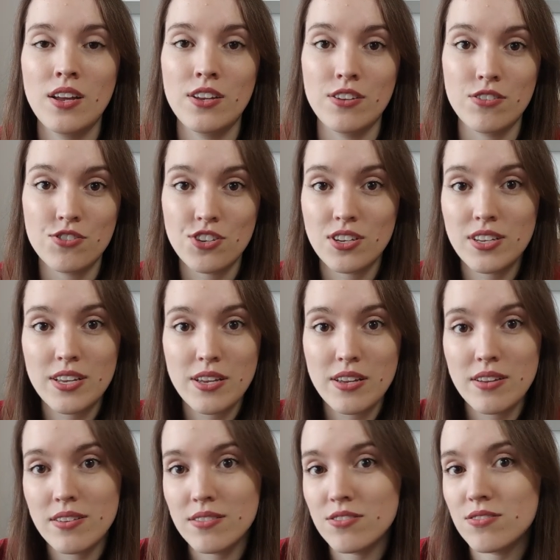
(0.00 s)

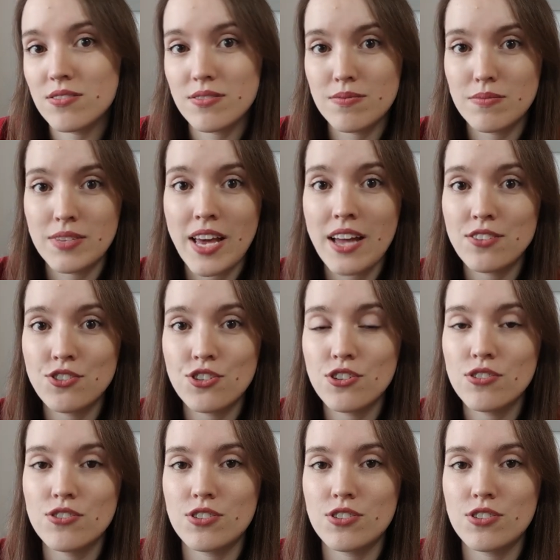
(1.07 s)
usually get to